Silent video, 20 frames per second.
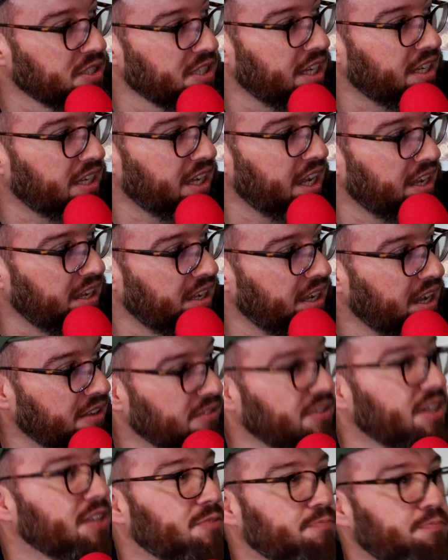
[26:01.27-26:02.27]
it's like
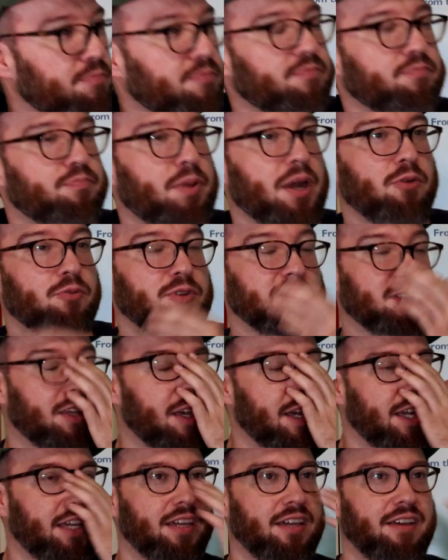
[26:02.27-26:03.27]
but it was
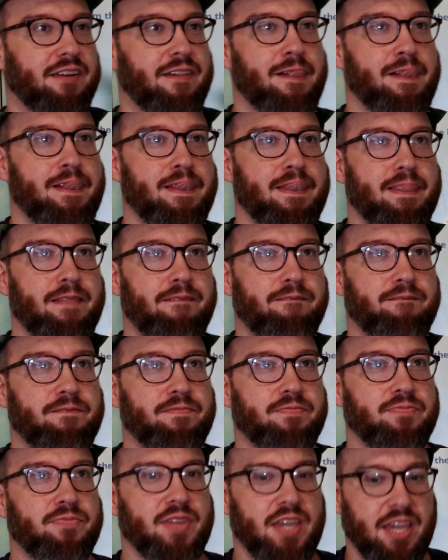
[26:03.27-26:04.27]
like
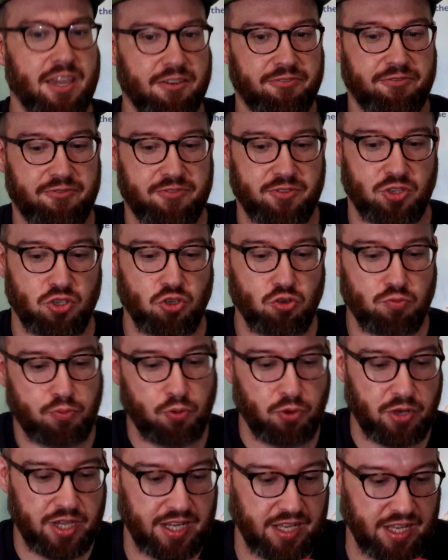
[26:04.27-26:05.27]
if you
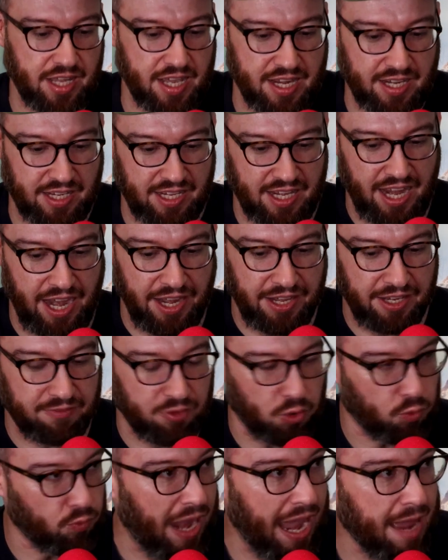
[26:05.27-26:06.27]
put like any
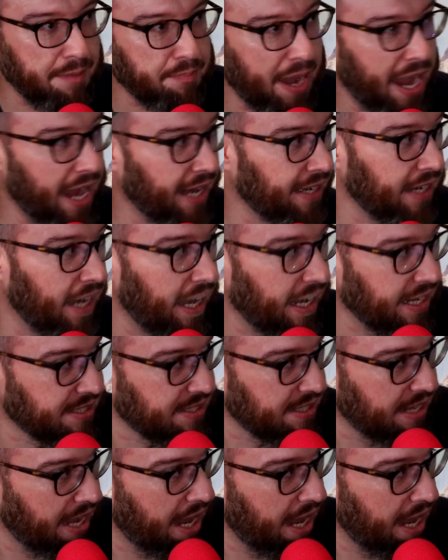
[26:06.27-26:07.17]
of the Rat Pack guys